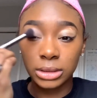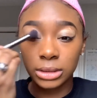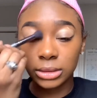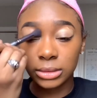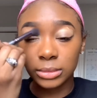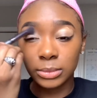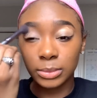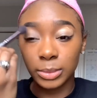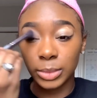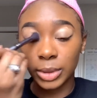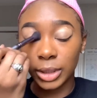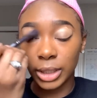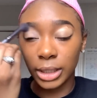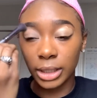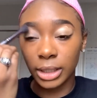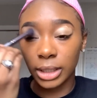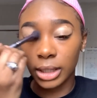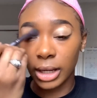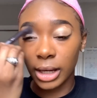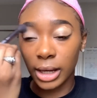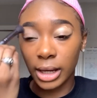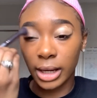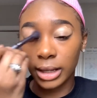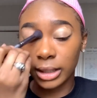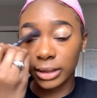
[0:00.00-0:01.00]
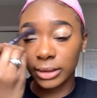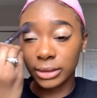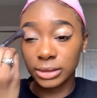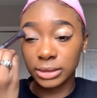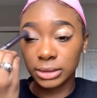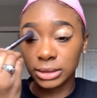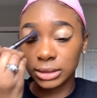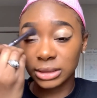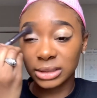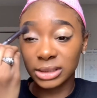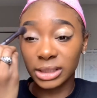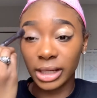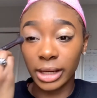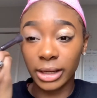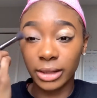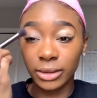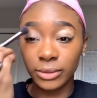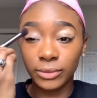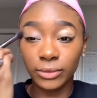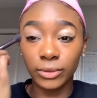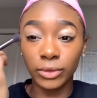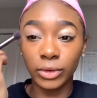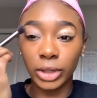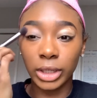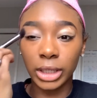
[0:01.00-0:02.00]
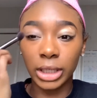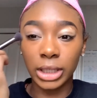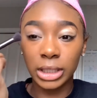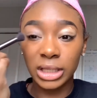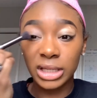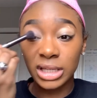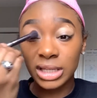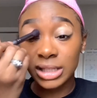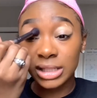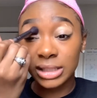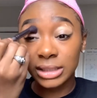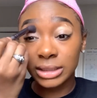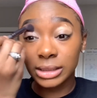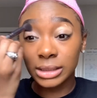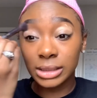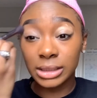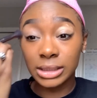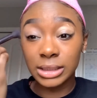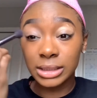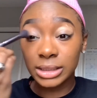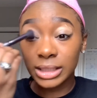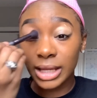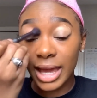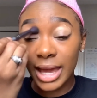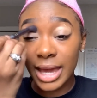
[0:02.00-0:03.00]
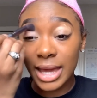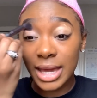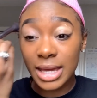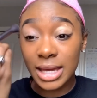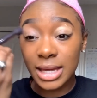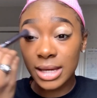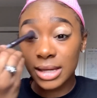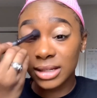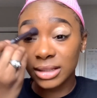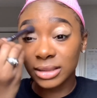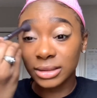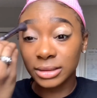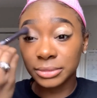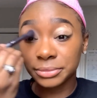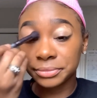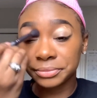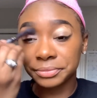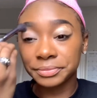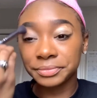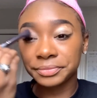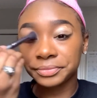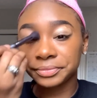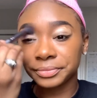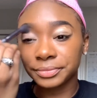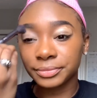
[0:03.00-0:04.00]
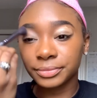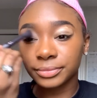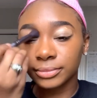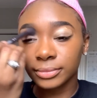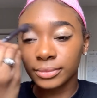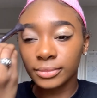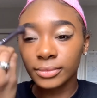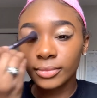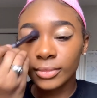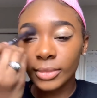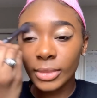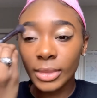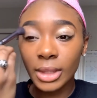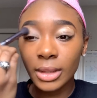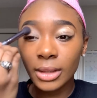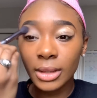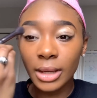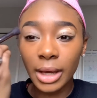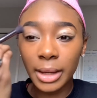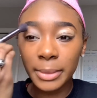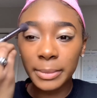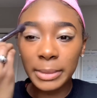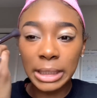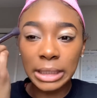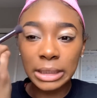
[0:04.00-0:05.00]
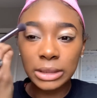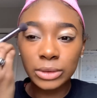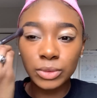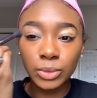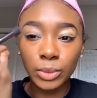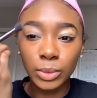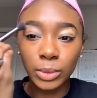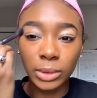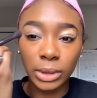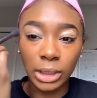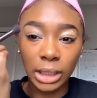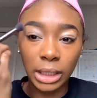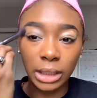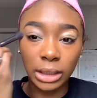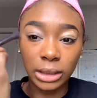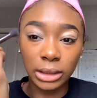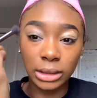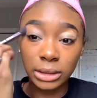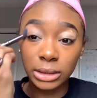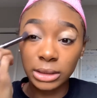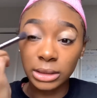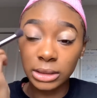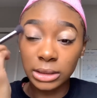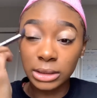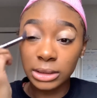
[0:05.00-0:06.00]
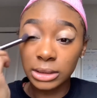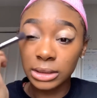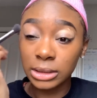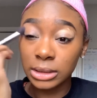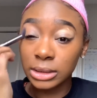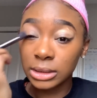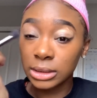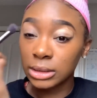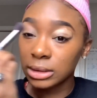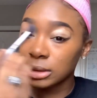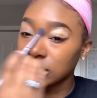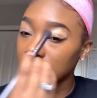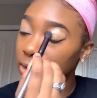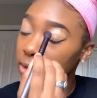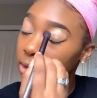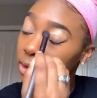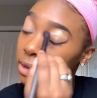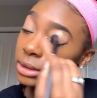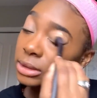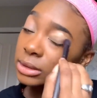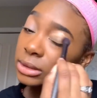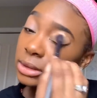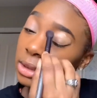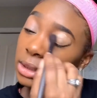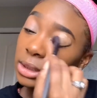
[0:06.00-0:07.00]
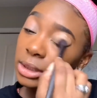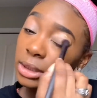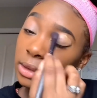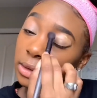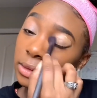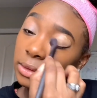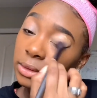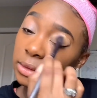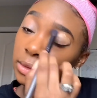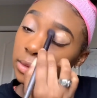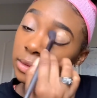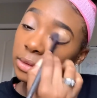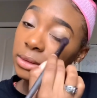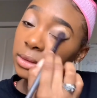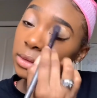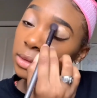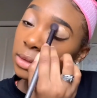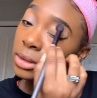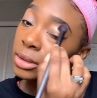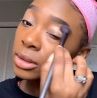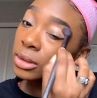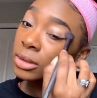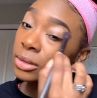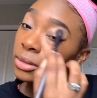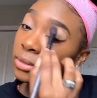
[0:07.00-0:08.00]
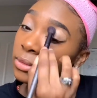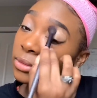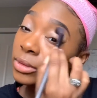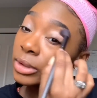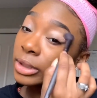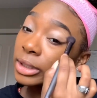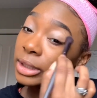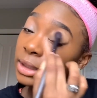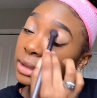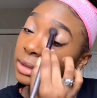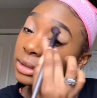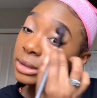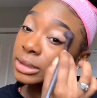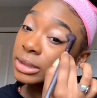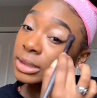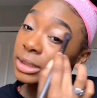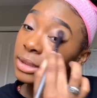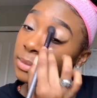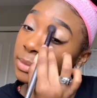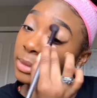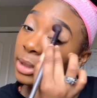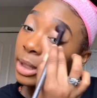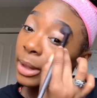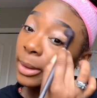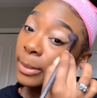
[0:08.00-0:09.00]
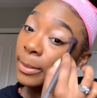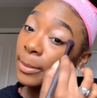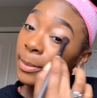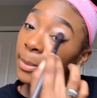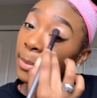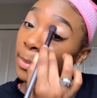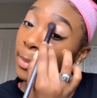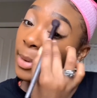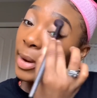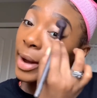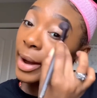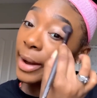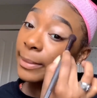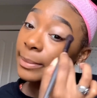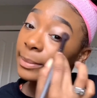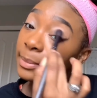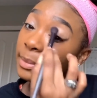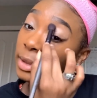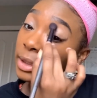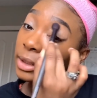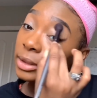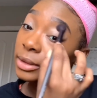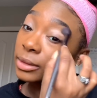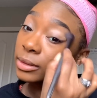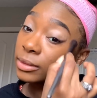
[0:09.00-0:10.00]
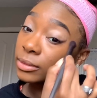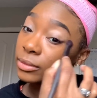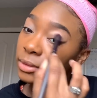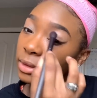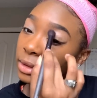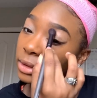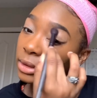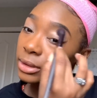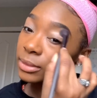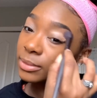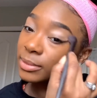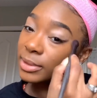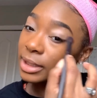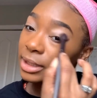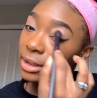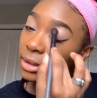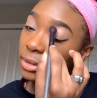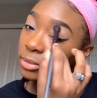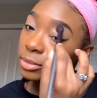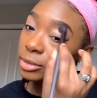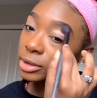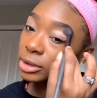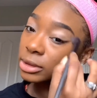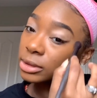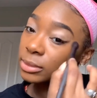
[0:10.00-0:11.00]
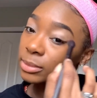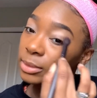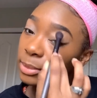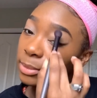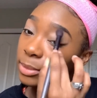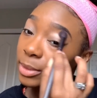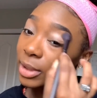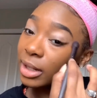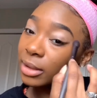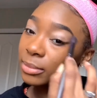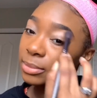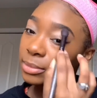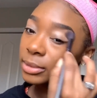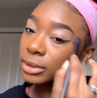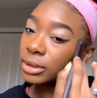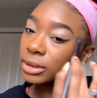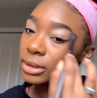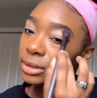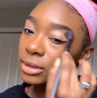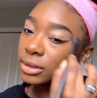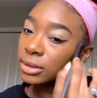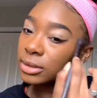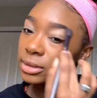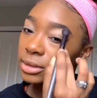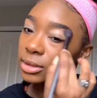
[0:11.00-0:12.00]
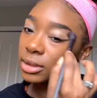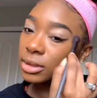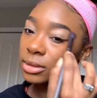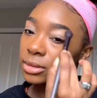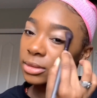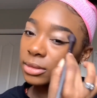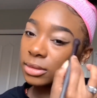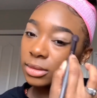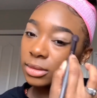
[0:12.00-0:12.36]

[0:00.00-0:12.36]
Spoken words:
But I decided for today I might as well. Because you know, want it to be popping. You want the makeup look to be popping. So